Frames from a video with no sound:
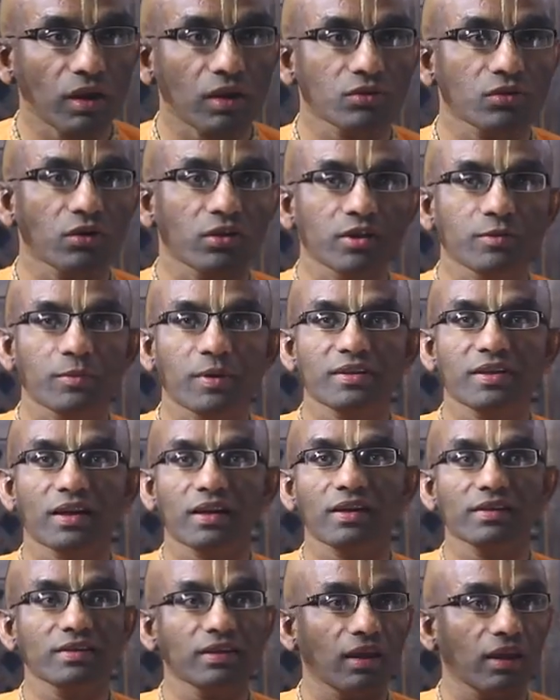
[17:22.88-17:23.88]
So he's
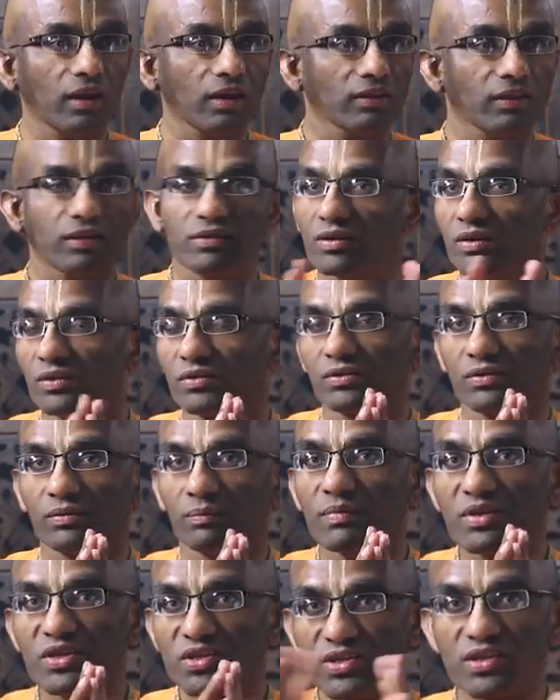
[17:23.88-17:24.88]
basically saying this is
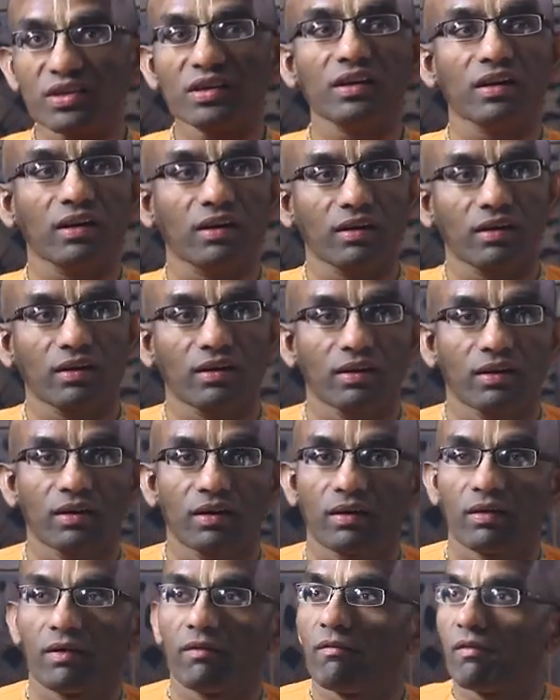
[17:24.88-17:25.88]
mystical.
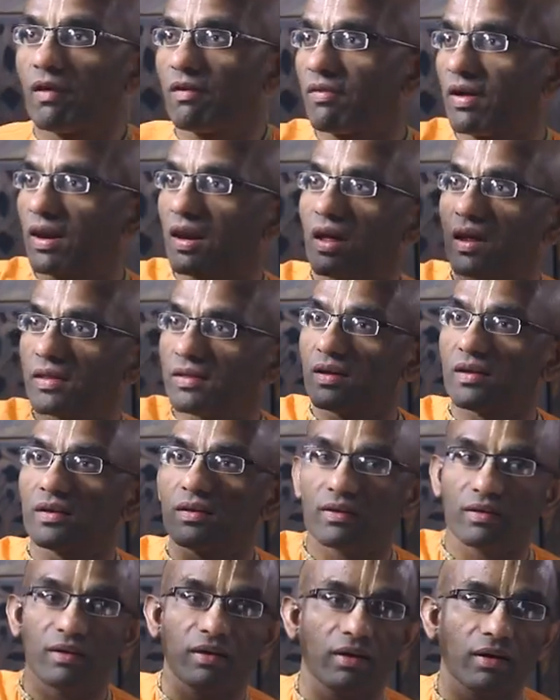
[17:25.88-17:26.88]
If
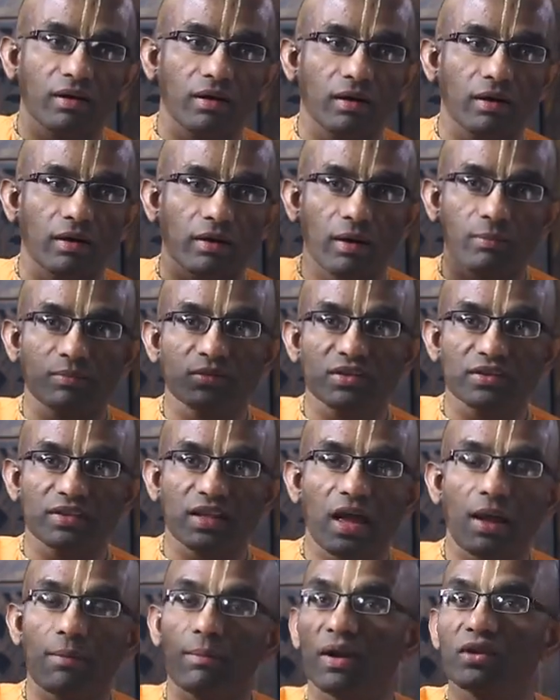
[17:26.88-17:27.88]
Aladdin uh, rubs his
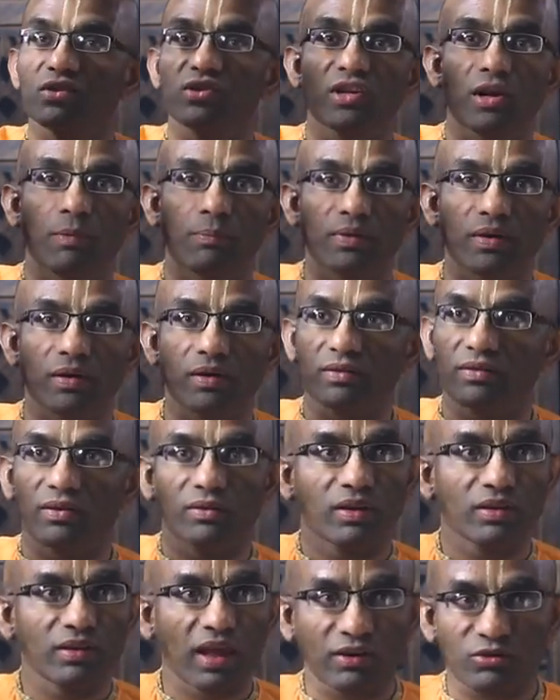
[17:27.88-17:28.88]
lamp and Ajin appears.
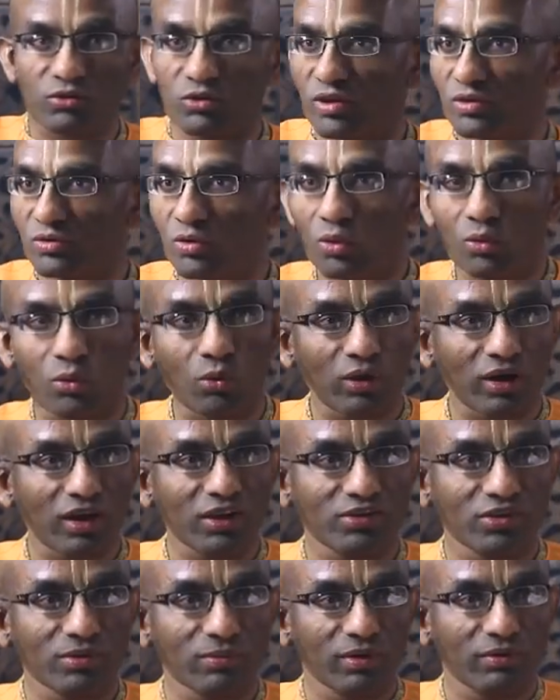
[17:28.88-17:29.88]
And there's actually there's no
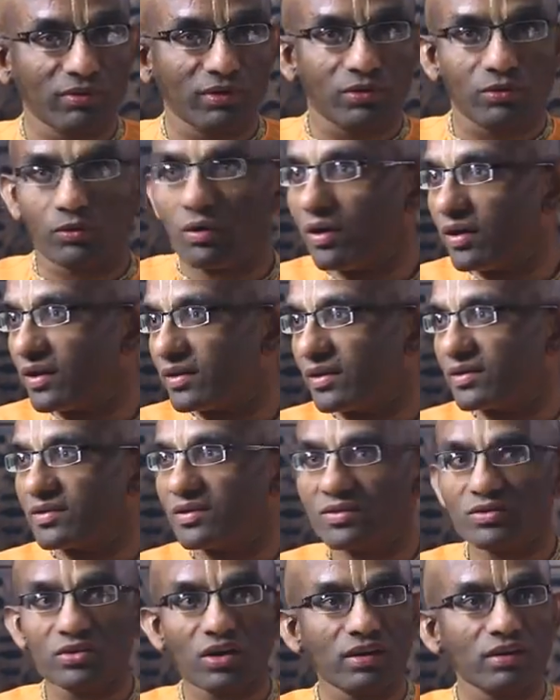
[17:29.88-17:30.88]
correlation between the two. Hey, this
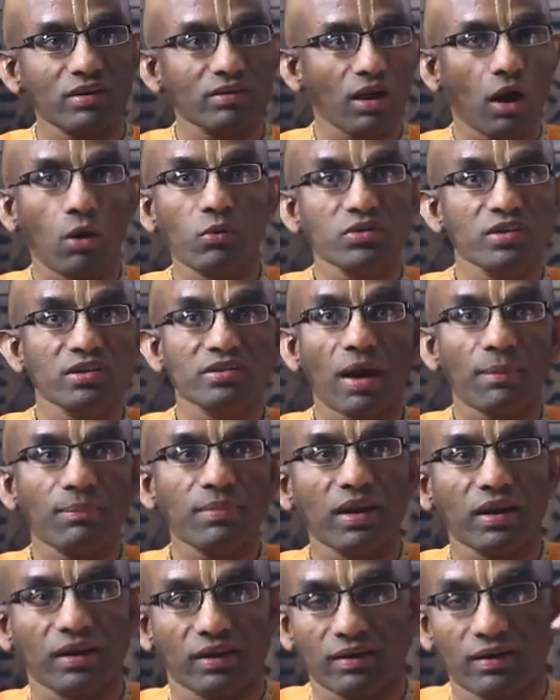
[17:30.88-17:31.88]
is done. This how is this
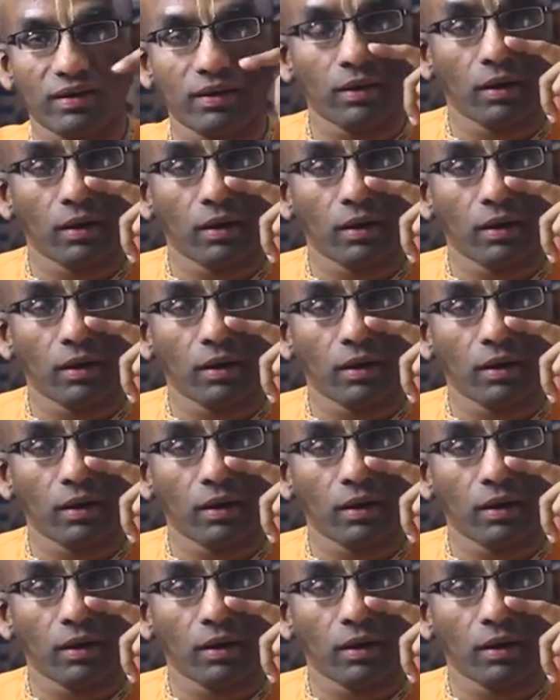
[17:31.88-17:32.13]
happening?